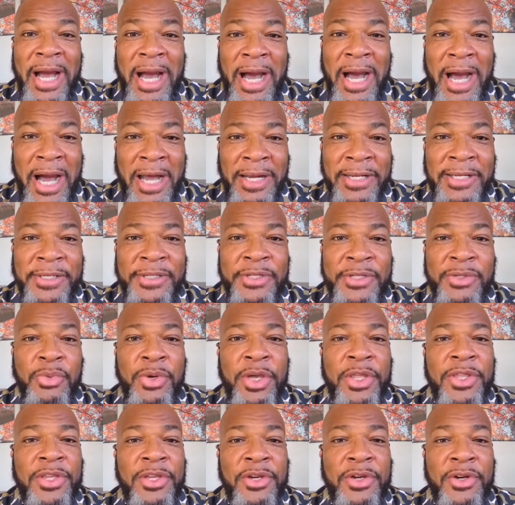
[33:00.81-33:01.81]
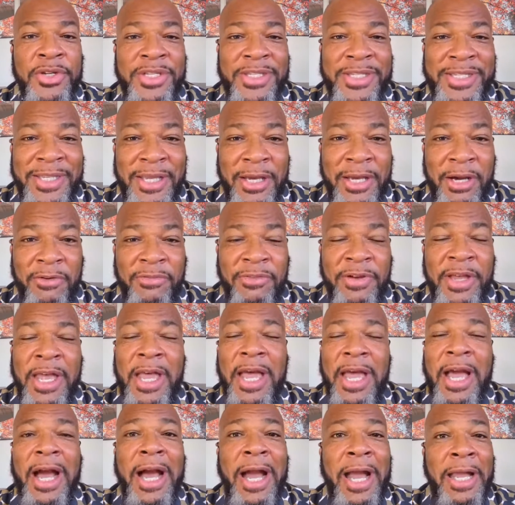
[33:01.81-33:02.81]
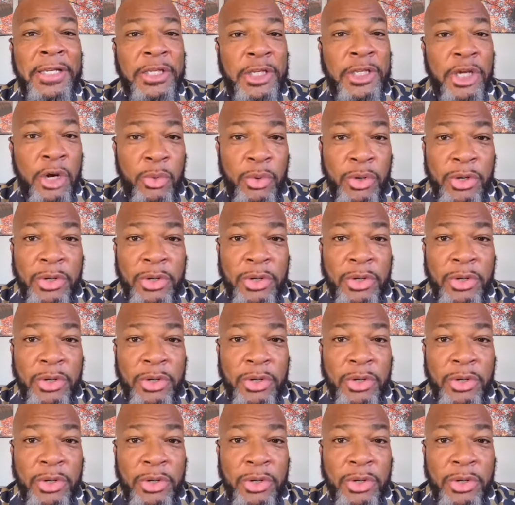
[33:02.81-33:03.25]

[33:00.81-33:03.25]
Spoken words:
honest with yourself. I know